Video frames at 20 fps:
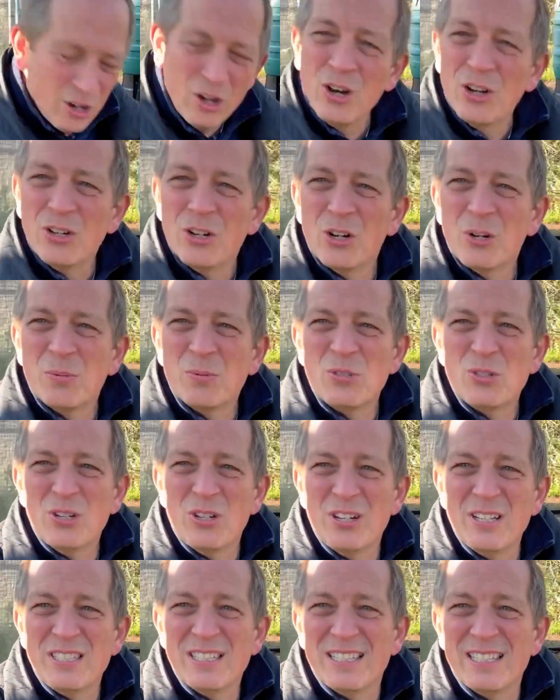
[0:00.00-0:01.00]
ideal
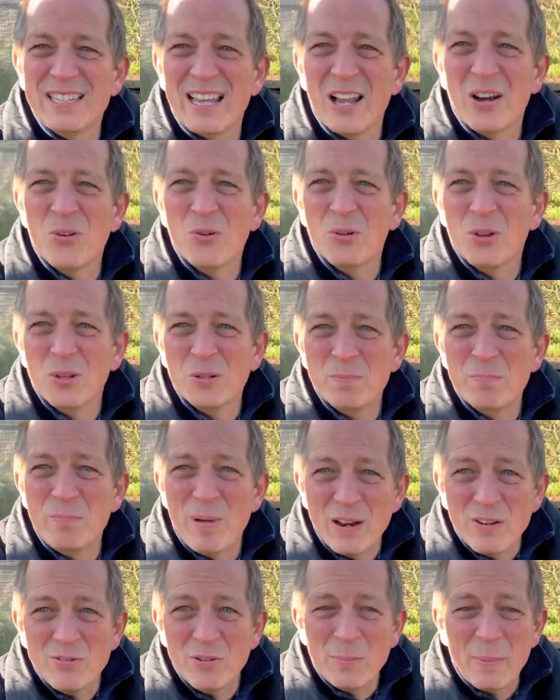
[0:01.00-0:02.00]
opportunity to get all those
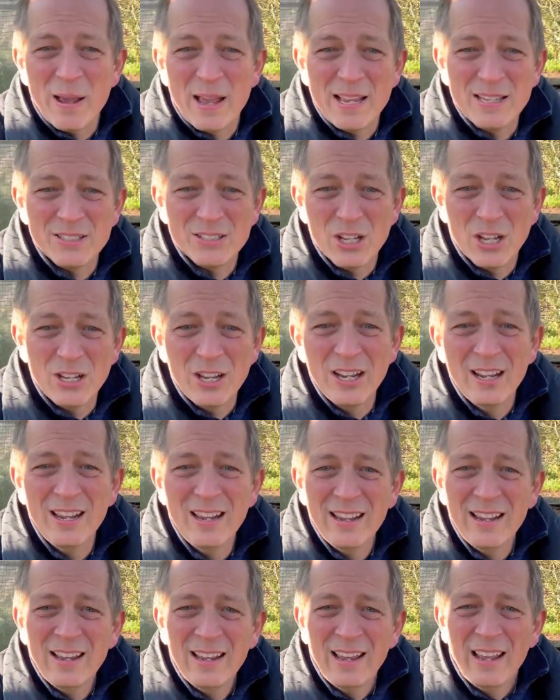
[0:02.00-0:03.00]
bed repairs done.
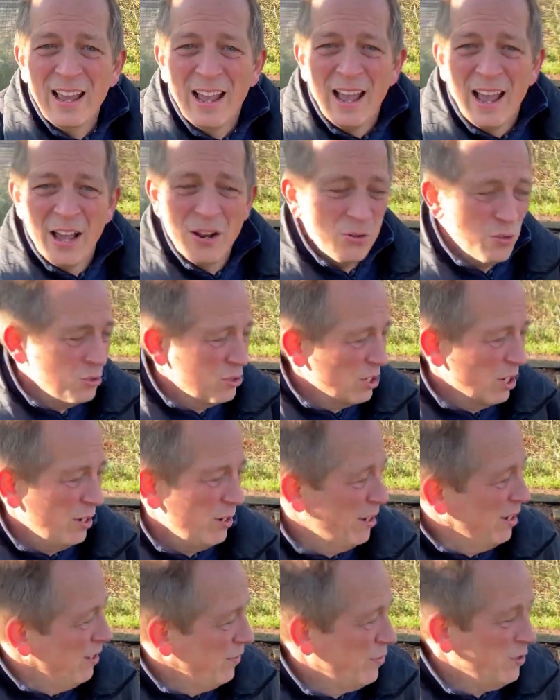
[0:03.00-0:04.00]
And
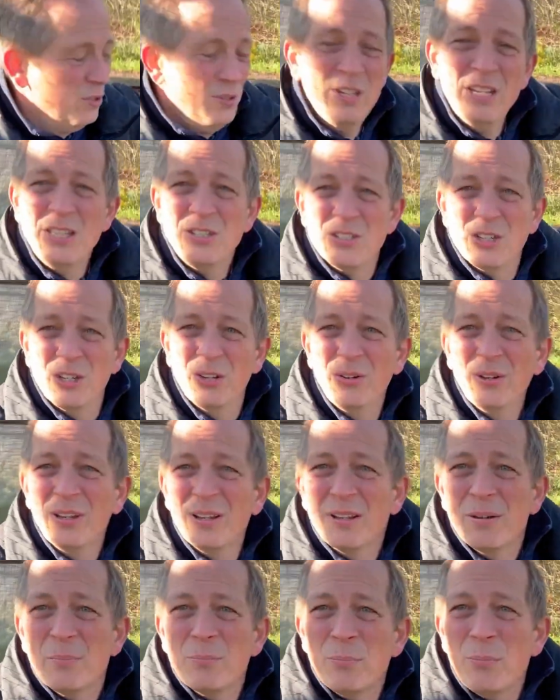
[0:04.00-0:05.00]
also, if you need to,
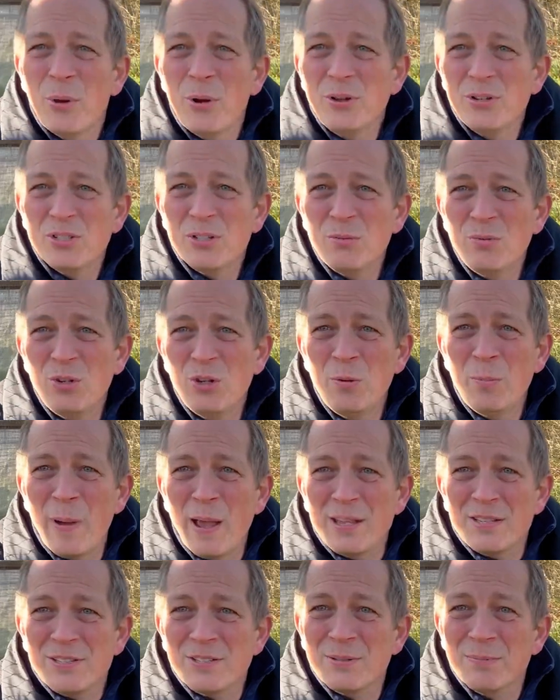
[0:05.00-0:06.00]
put in some new
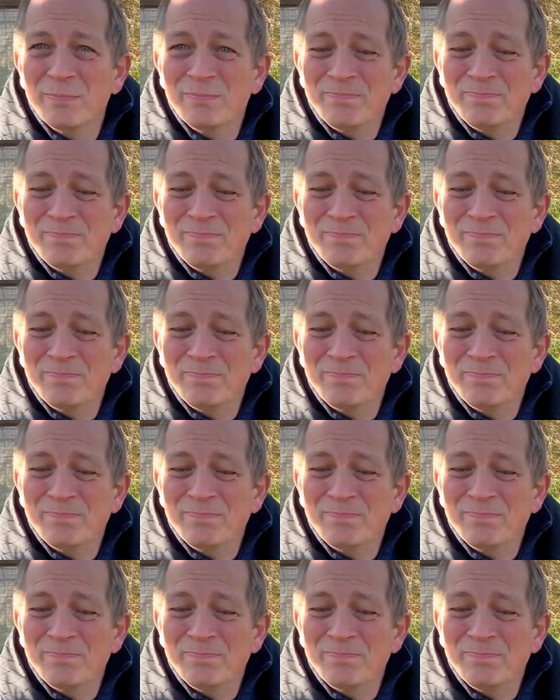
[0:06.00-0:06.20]
beds.